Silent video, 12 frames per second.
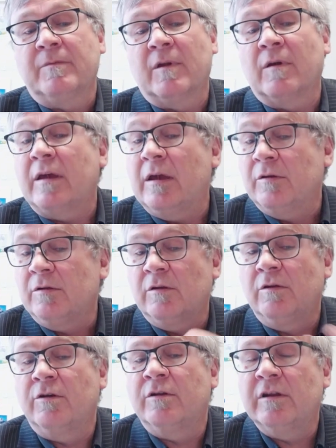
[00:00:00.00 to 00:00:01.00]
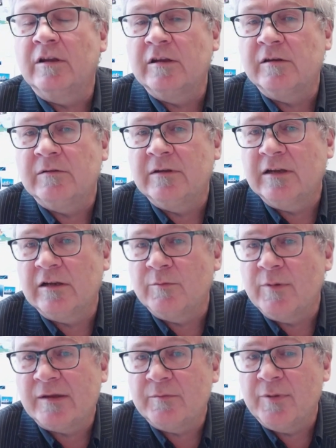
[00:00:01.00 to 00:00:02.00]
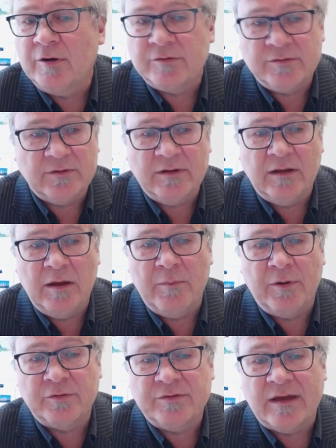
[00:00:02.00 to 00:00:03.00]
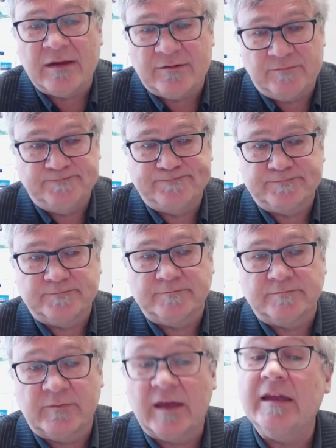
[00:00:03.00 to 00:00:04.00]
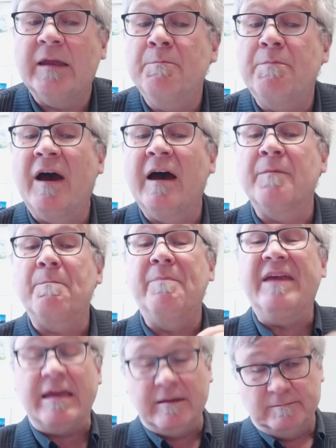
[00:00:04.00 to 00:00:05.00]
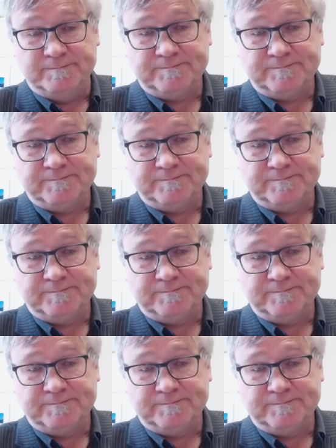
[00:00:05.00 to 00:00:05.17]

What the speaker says: Okay, and you learn a little bit about that. Okay, in part B,